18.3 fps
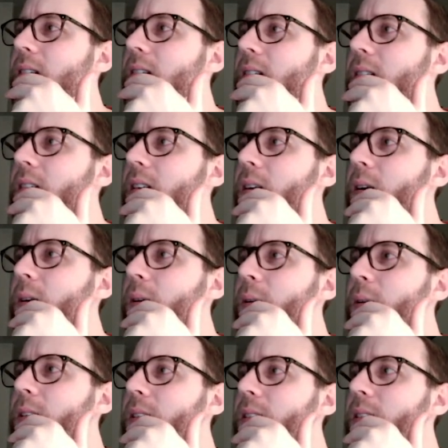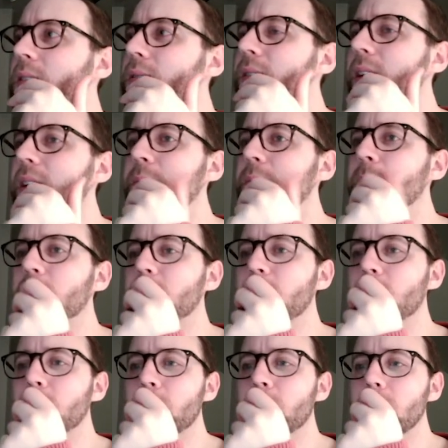no, queen c5,
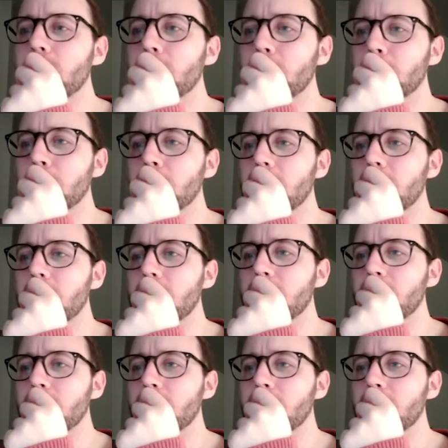bishop e3.